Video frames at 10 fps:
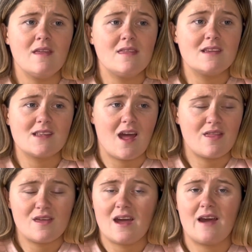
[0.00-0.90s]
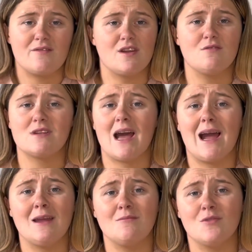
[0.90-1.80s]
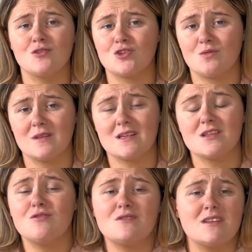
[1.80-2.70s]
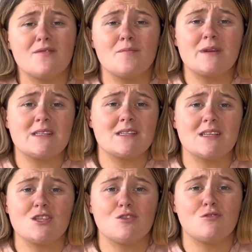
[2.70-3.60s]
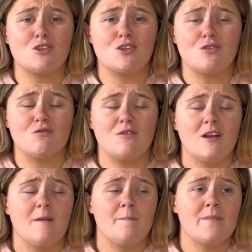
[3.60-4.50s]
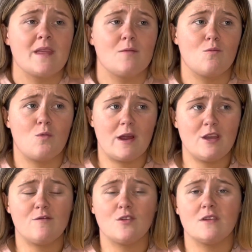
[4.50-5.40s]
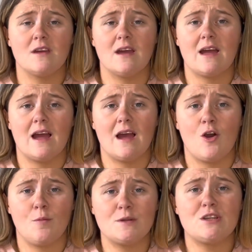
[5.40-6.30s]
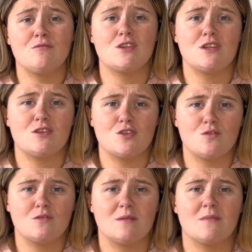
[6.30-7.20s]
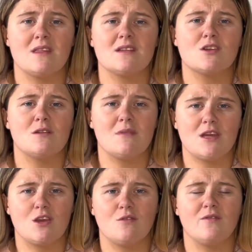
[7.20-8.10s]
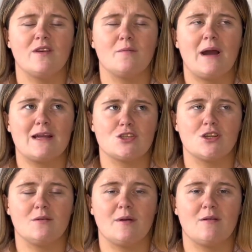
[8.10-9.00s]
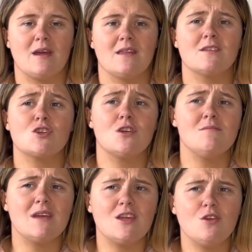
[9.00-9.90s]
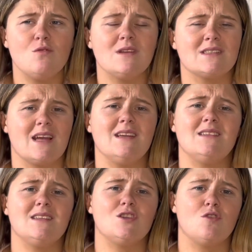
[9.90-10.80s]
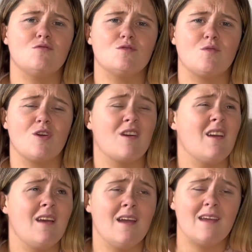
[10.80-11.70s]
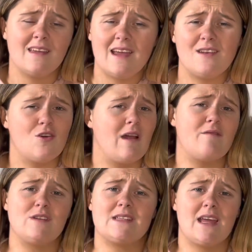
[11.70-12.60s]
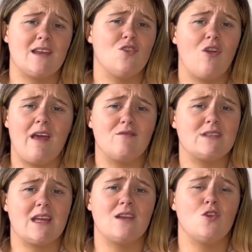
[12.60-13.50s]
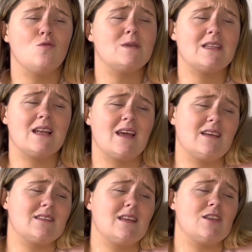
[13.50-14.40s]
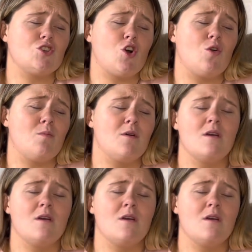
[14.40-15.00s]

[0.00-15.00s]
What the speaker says: there's other avenues, I'm not sure, there's loads of different businesses you could do. When you've got the opportunity to do something that's gonna make you feel passionate about it, that's gonna make you excited to go to work. Yeah, not every day, nobody likes their job